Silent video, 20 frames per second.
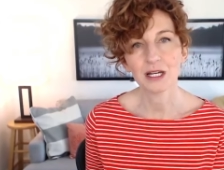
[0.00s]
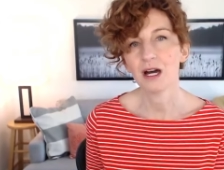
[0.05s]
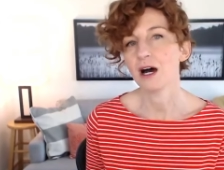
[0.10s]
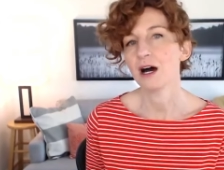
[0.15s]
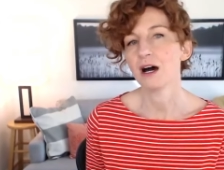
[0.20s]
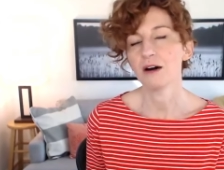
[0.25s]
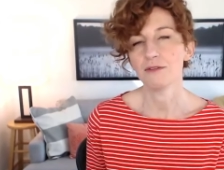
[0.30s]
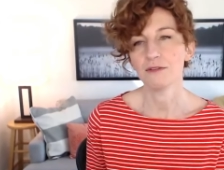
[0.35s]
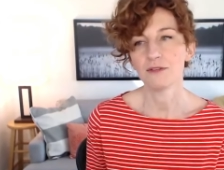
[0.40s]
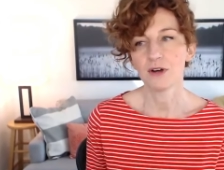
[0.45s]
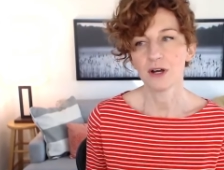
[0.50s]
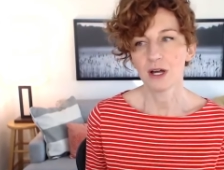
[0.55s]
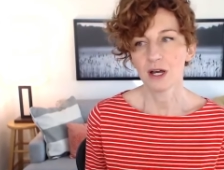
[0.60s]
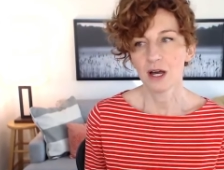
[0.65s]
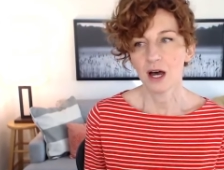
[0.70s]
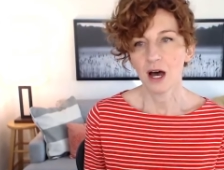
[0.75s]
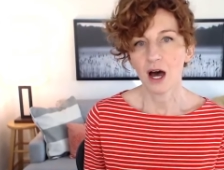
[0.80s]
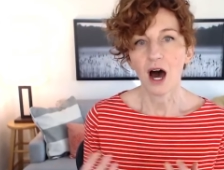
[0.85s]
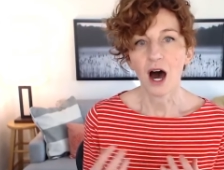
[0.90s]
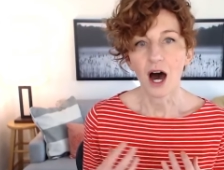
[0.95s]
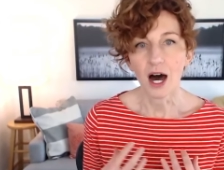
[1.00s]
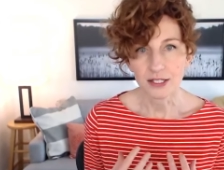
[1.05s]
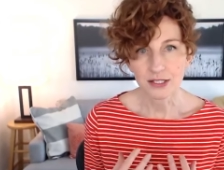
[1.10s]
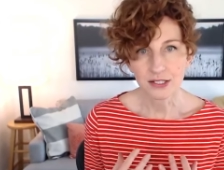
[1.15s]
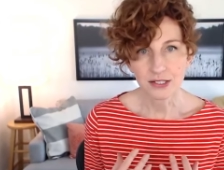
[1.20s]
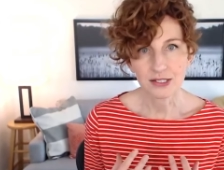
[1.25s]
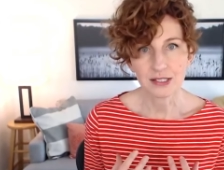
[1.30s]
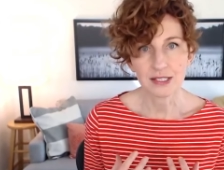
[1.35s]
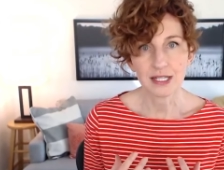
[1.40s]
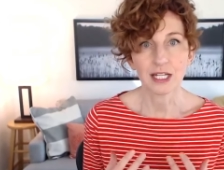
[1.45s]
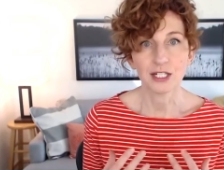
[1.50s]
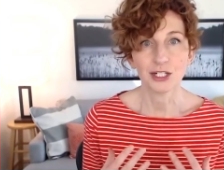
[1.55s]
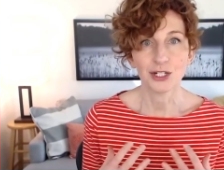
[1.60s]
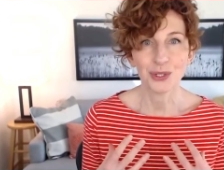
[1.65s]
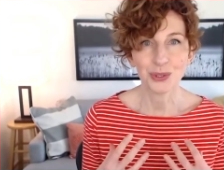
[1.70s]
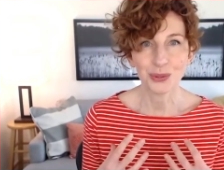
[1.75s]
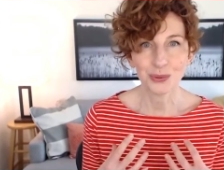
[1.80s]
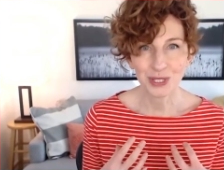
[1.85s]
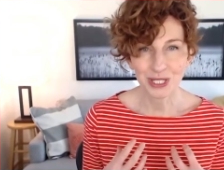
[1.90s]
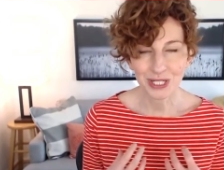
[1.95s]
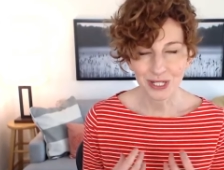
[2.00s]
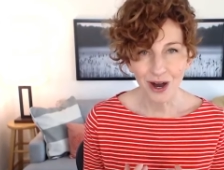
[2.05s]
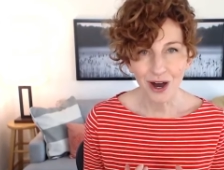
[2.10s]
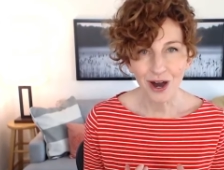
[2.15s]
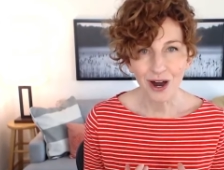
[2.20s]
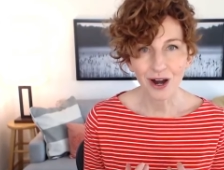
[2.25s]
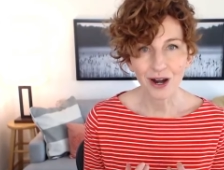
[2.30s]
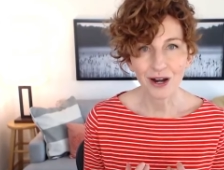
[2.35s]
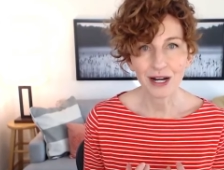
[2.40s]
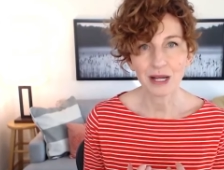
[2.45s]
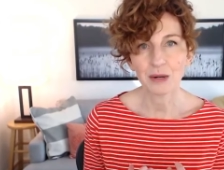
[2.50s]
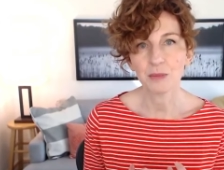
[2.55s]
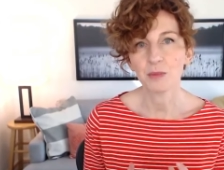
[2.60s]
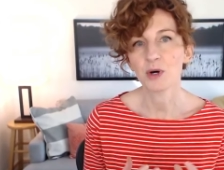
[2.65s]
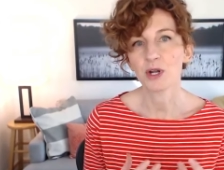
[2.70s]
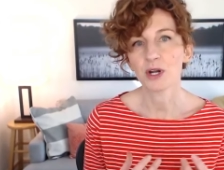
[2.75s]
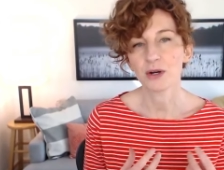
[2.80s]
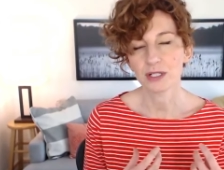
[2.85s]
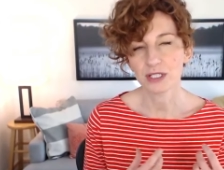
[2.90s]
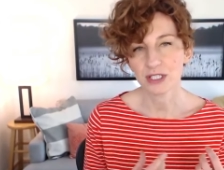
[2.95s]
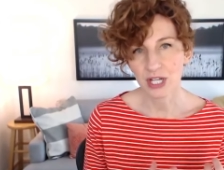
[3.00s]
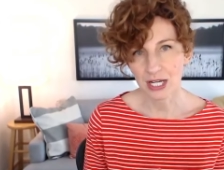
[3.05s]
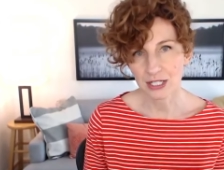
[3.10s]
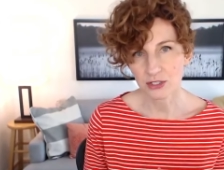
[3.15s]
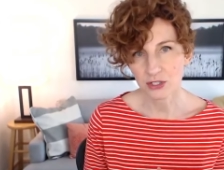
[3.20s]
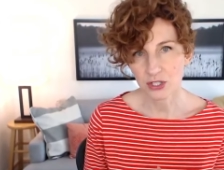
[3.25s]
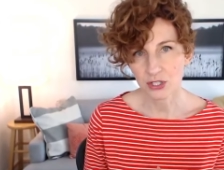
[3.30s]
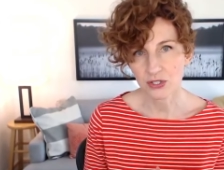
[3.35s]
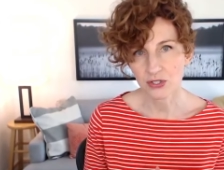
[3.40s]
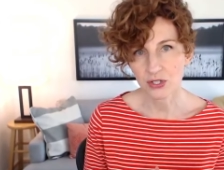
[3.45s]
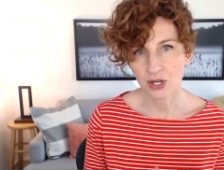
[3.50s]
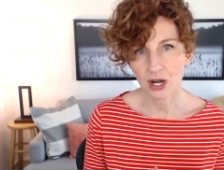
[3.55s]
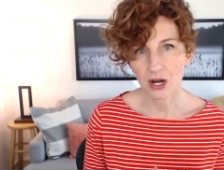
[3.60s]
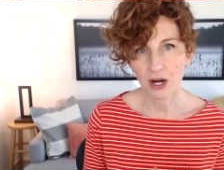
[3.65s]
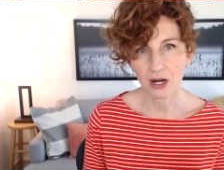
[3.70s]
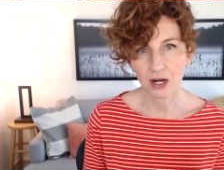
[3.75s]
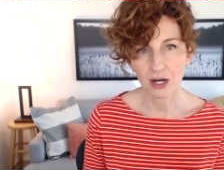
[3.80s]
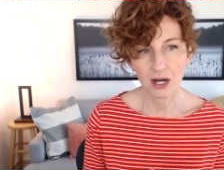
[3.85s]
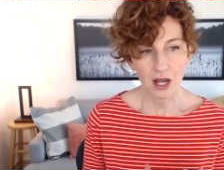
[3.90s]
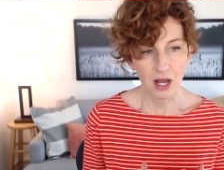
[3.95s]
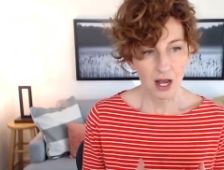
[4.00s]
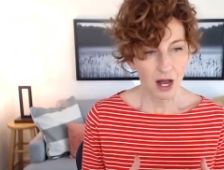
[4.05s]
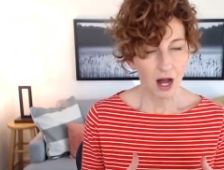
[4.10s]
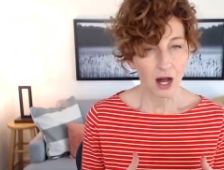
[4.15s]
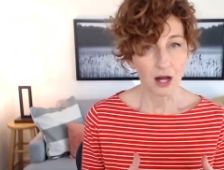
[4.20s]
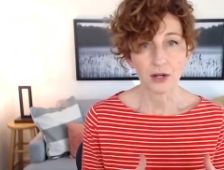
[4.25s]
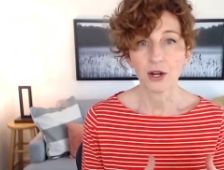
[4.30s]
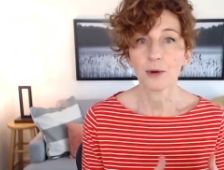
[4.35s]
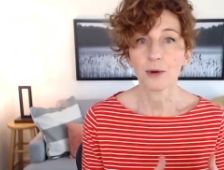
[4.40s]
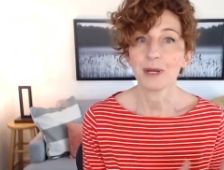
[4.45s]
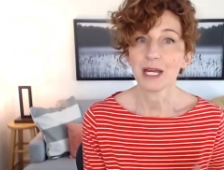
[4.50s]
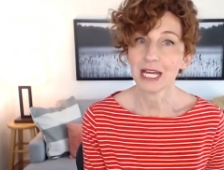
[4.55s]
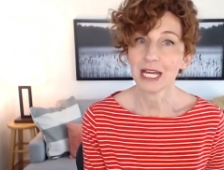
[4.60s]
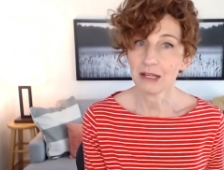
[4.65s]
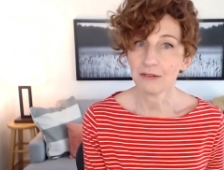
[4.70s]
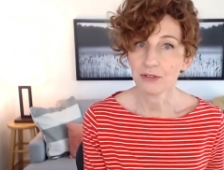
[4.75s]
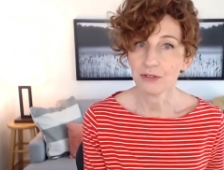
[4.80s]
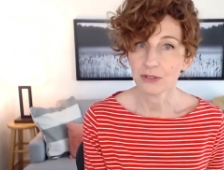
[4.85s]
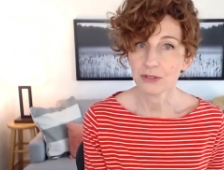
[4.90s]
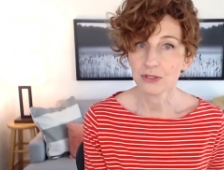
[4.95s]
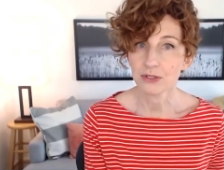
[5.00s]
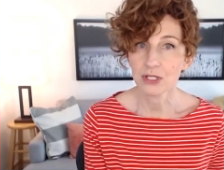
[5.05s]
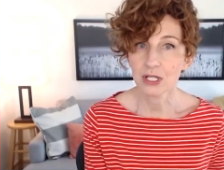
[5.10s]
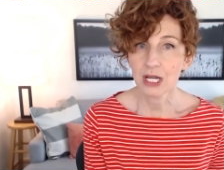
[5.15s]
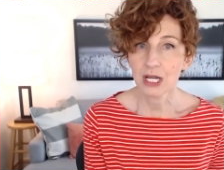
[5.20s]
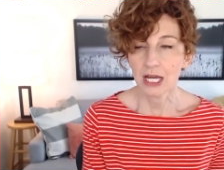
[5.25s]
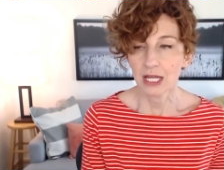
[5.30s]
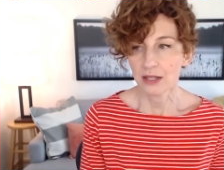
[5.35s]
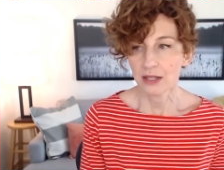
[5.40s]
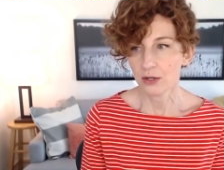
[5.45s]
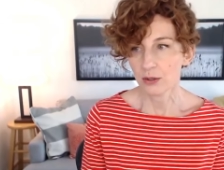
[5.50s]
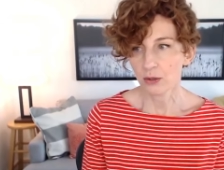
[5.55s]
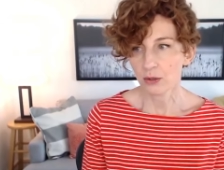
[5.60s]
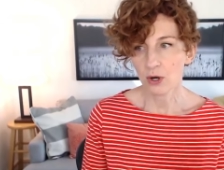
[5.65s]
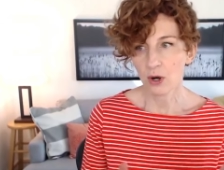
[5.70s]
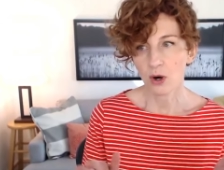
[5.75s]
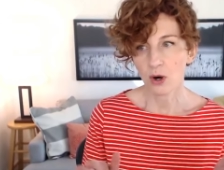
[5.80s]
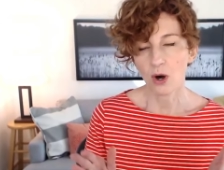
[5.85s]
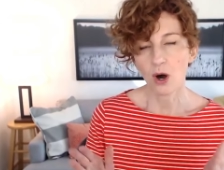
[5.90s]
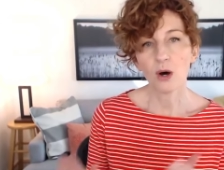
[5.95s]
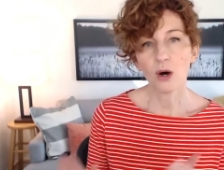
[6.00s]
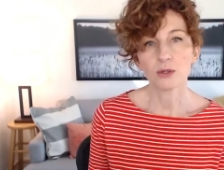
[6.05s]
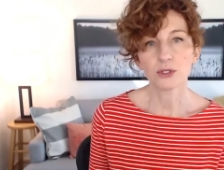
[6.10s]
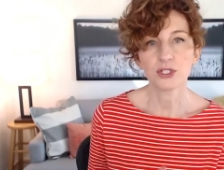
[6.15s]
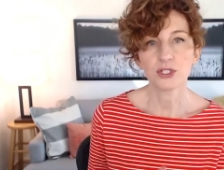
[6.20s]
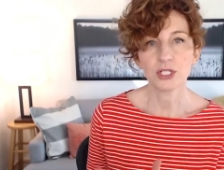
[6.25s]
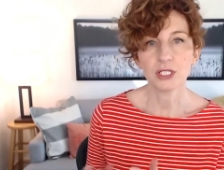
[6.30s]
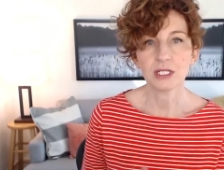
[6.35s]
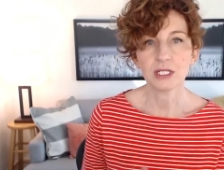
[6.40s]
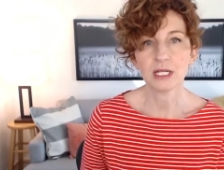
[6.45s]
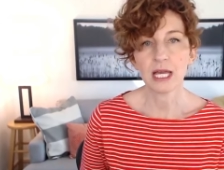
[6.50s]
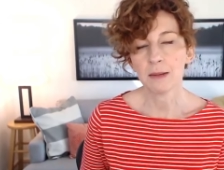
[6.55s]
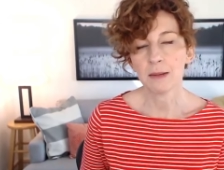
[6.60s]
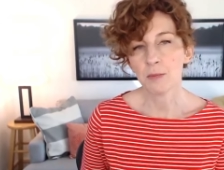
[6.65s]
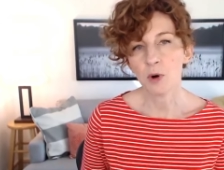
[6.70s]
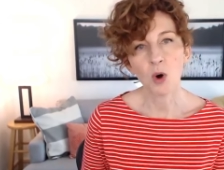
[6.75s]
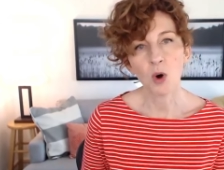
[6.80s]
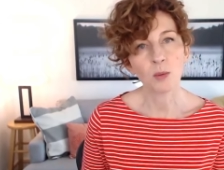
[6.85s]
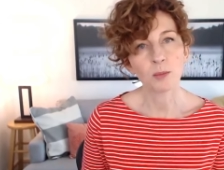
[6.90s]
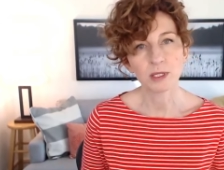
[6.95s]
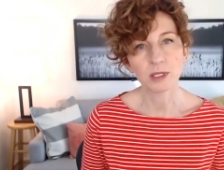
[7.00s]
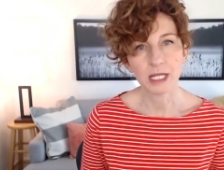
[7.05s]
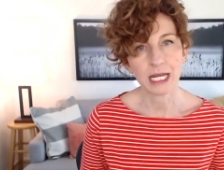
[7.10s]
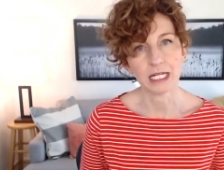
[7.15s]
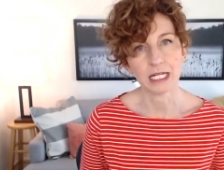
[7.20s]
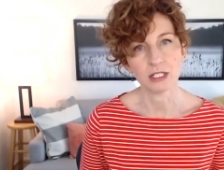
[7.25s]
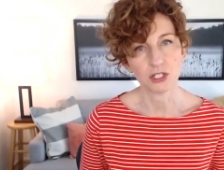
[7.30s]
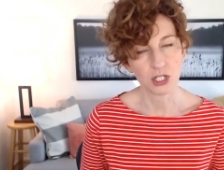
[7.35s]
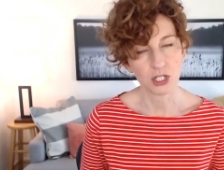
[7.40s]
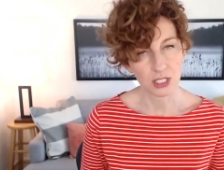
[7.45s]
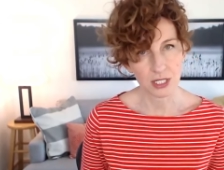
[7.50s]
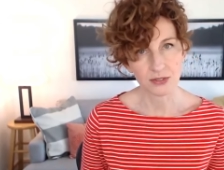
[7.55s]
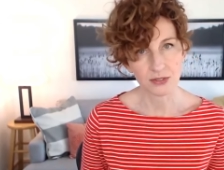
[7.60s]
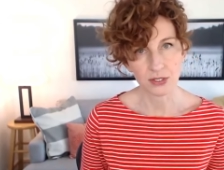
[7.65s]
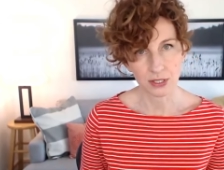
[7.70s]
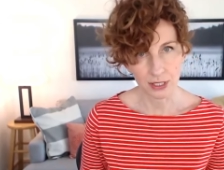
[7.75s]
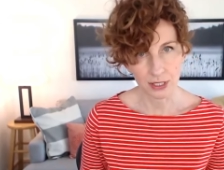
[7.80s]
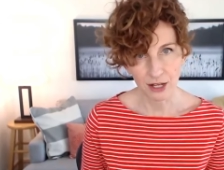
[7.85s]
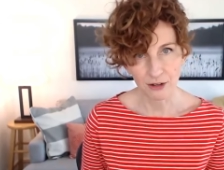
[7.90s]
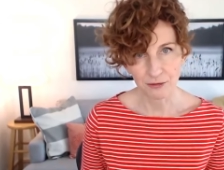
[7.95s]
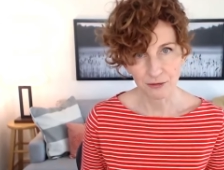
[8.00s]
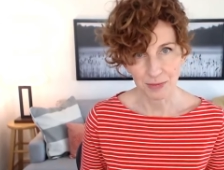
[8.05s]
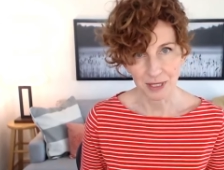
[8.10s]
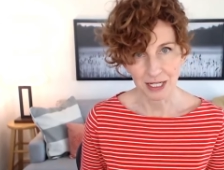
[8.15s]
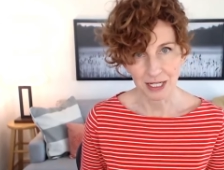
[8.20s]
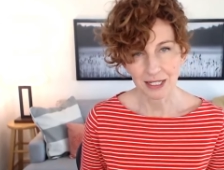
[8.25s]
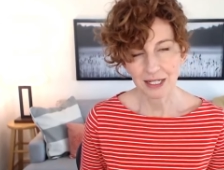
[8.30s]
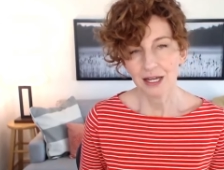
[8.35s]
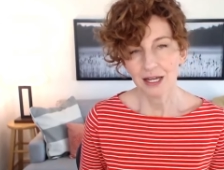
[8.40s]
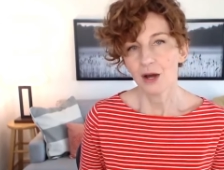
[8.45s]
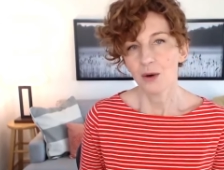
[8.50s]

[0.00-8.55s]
of us and who we are and what our intentions are on our behaviors. They don't go, oh, she came home late. She doesn't love me.